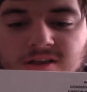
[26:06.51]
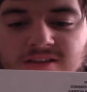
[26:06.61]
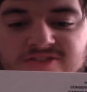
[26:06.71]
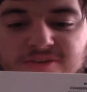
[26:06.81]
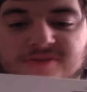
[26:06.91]

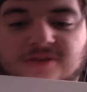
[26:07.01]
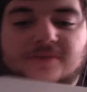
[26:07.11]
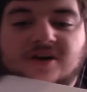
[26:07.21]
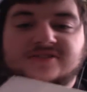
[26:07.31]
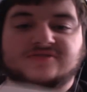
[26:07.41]
Let's hope it don't
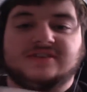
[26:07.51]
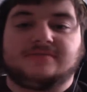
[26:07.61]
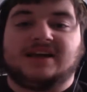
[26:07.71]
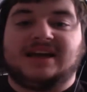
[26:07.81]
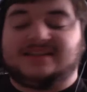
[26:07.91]
biodegrade in
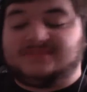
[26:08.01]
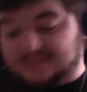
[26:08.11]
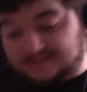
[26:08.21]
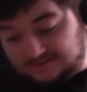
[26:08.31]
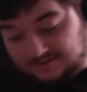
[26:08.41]
my hands
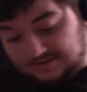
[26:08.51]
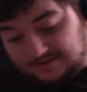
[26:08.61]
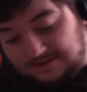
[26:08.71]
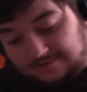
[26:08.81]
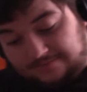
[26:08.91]
then.
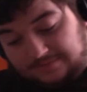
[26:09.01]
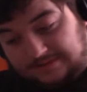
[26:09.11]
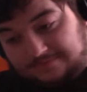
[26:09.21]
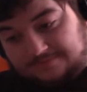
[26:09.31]
But